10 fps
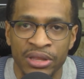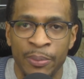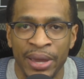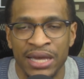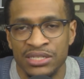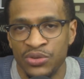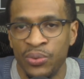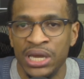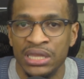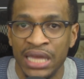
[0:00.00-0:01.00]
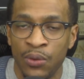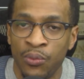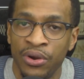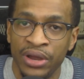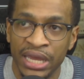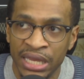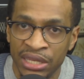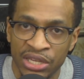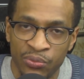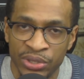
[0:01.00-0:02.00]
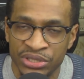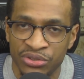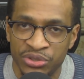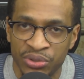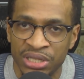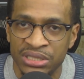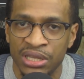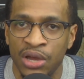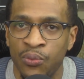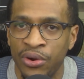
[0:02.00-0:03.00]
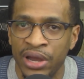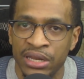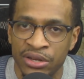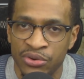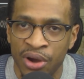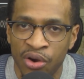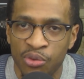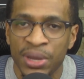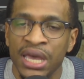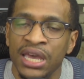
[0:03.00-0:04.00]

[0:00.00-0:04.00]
They passed away, that were in the original trilogy, that were in A New Hope.